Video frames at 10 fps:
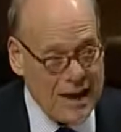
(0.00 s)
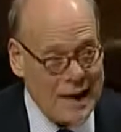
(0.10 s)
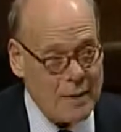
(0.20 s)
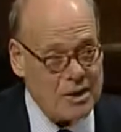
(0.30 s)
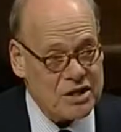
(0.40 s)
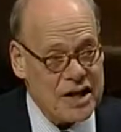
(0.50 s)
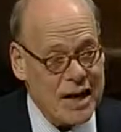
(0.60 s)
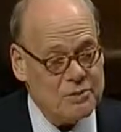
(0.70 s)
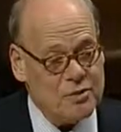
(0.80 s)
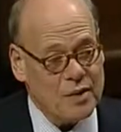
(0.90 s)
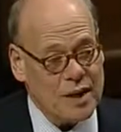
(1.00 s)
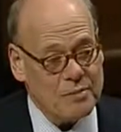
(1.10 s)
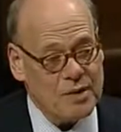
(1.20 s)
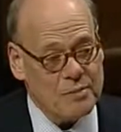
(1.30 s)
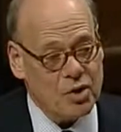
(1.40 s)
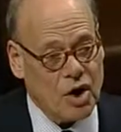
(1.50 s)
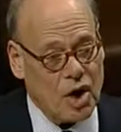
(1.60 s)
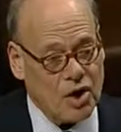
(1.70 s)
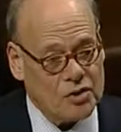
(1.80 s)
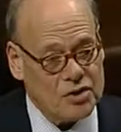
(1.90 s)
How many times have we had people
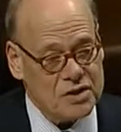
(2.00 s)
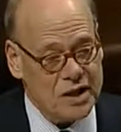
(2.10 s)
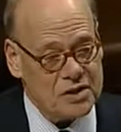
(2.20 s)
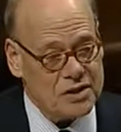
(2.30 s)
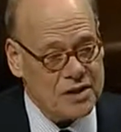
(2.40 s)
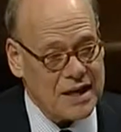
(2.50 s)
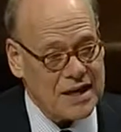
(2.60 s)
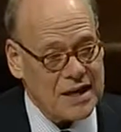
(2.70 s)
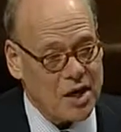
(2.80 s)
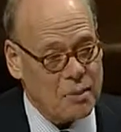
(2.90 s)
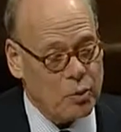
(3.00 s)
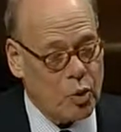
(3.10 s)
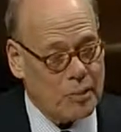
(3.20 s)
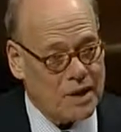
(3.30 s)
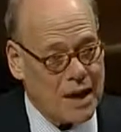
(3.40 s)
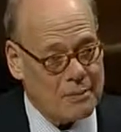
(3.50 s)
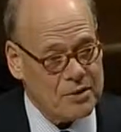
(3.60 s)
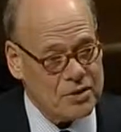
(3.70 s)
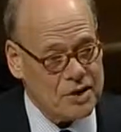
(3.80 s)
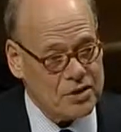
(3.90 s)
call us and tell us that they need unemployment
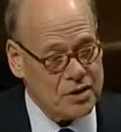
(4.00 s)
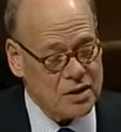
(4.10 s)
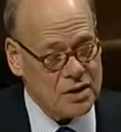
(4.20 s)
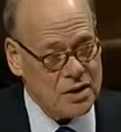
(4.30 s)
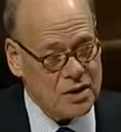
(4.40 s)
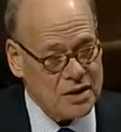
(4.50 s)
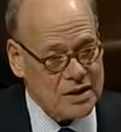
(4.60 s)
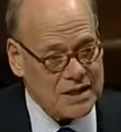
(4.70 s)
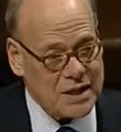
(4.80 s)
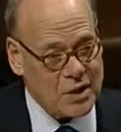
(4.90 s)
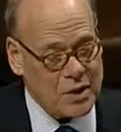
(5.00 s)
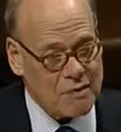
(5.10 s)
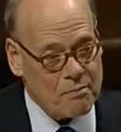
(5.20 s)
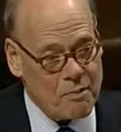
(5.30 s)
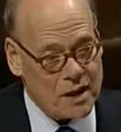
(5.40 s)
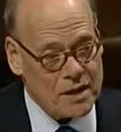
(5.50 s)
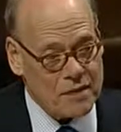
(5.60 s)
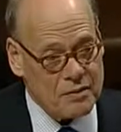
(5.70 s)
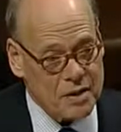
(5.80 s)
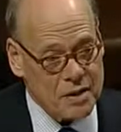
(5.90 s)
compensation, that they don't have money
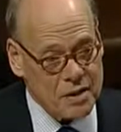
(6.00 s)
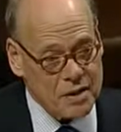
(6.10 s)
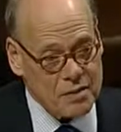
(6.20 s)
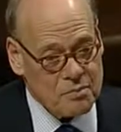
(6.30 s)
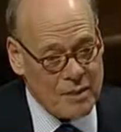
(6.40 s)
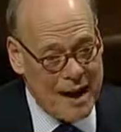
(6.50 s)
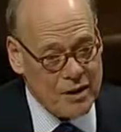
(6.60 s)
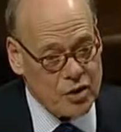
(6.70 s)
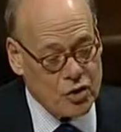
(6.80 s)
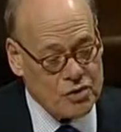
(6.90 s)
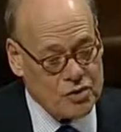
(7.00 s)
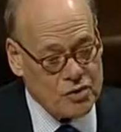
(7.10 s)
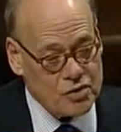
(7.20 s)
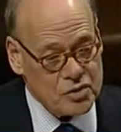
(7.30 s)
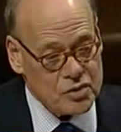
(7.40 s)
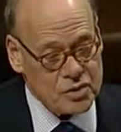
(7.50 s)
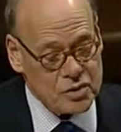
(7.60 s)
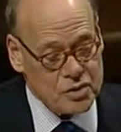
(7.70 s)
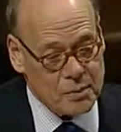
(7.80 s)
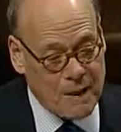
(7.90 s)
to buy goods,
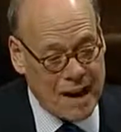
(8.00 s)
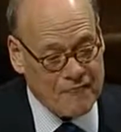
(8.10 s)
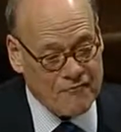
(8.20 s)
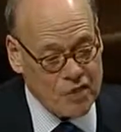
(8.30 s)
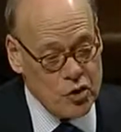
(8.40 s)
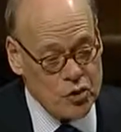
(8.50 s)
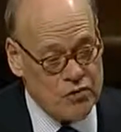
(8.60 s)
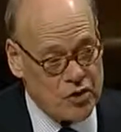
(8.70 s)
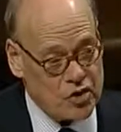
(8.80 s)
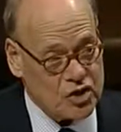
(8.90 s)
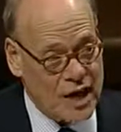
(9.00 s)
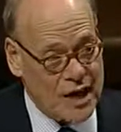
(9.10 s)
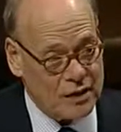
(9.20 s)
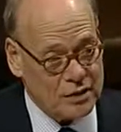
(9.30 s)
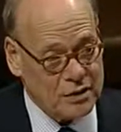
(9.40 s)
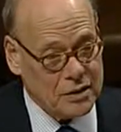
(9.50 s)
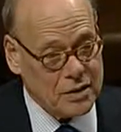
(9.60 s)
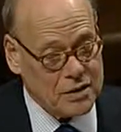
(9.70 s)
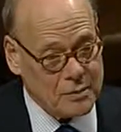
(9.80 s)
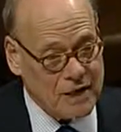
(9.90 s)
to buy food for their child,
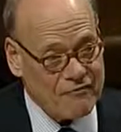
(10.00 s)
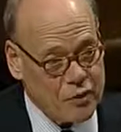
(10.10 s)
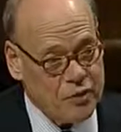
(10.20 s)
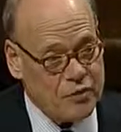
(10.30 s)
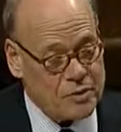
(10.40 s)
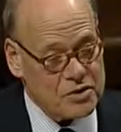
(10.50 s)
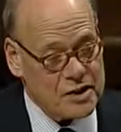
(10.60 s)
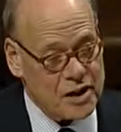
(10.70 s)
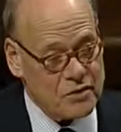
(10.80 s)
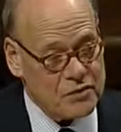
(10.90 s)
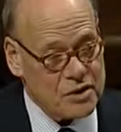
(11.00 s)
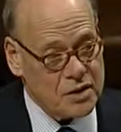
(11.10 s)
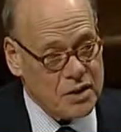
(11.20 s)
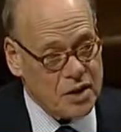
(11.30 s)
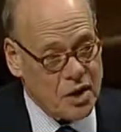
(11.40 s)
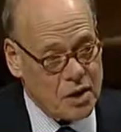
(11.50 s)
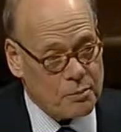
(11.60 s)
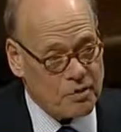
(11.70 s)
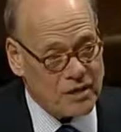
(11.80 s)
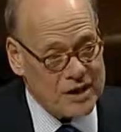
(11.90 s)
to buy food for themselves, or to
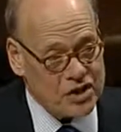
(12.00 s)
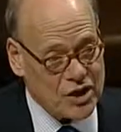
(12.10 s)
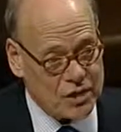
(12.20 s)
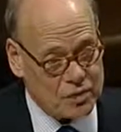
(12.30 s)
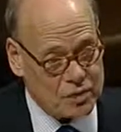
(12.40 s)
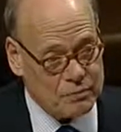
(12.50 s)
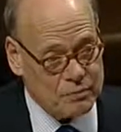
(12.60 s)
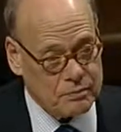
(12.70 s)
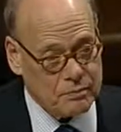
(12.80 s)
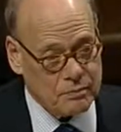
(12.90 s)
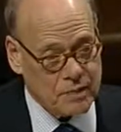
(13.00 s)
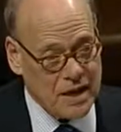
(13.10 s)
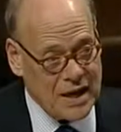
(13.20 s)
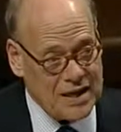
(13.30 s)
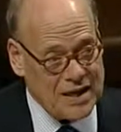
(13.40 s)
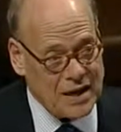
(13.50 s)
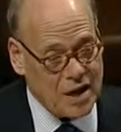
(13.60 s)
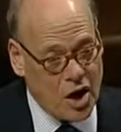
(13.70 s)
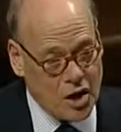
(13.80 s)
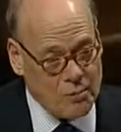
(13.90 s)
provide shelter, and yet
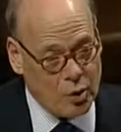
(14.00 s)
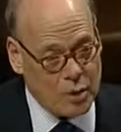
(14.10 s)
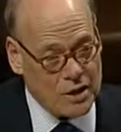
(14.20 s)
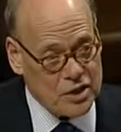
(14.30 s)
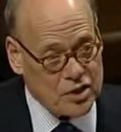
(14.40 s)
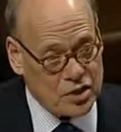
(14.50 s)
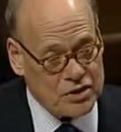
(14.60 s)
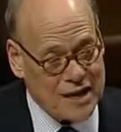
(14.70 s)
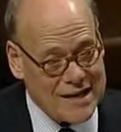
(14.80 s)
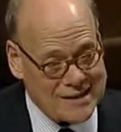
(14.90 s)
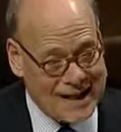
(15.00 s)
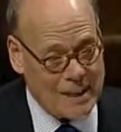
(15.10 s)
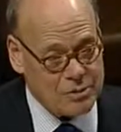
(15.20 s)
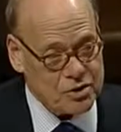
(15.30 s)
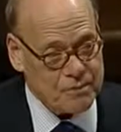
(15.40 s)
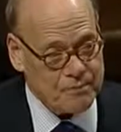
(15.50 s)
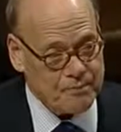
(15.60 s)
unemployment insurance has lapsed?